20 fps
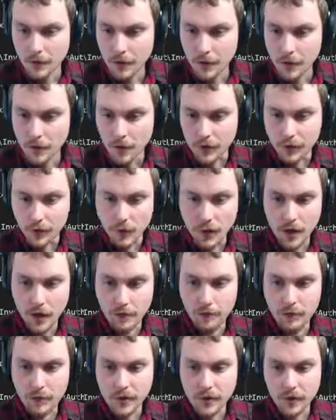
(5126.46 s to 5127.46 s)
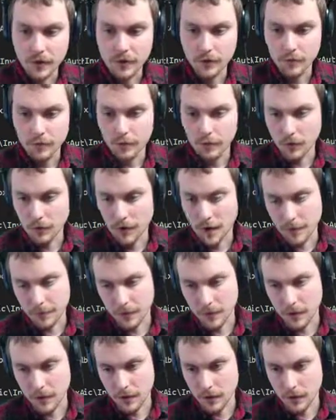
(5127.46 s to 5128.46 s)
Okay, so application, then we'll go app
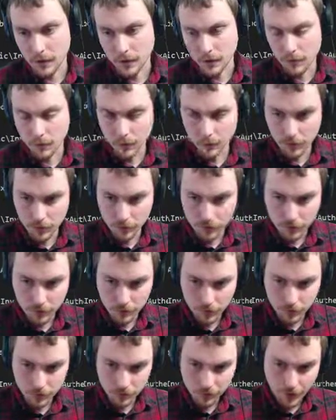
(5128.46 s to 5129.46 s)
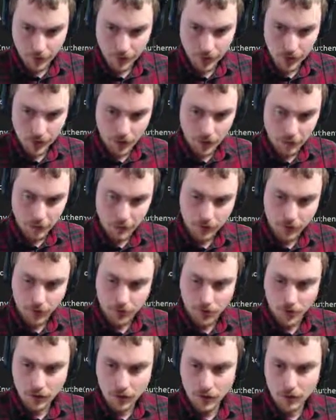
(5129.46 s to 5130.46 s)
key equals app
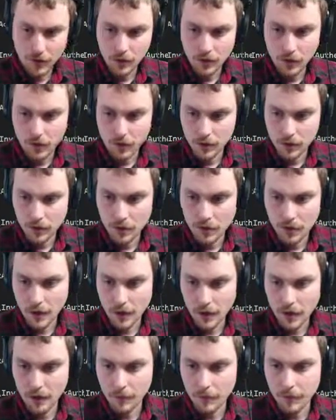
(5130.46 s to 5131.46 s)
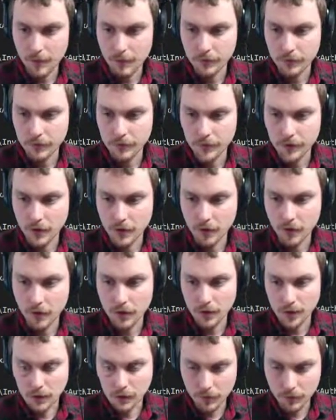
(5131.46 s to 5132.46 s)
key, app
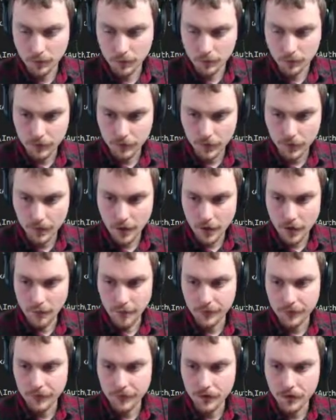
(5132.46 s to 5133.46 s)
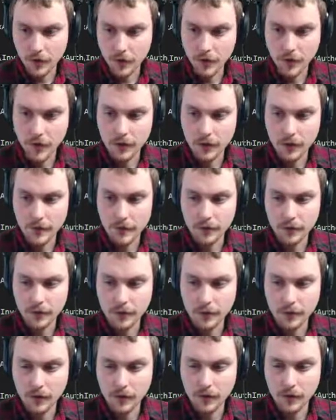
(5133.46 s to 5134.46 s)
secret equals app secret,
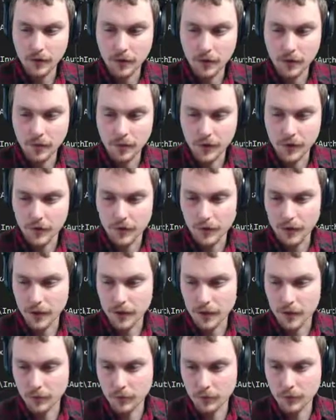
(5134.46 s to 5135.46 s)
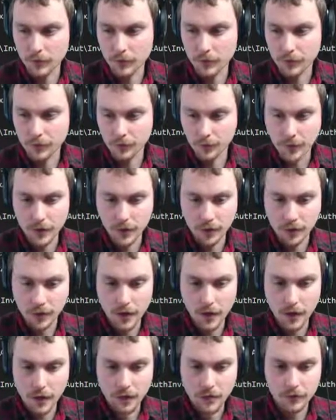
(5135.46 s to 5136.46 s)
and redirect equals
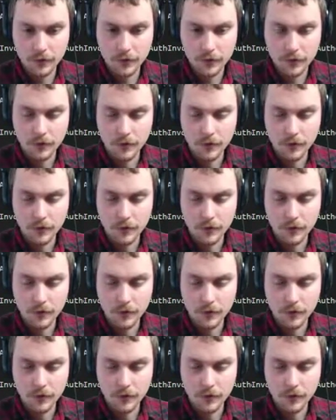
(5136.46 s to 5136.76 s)
redirect.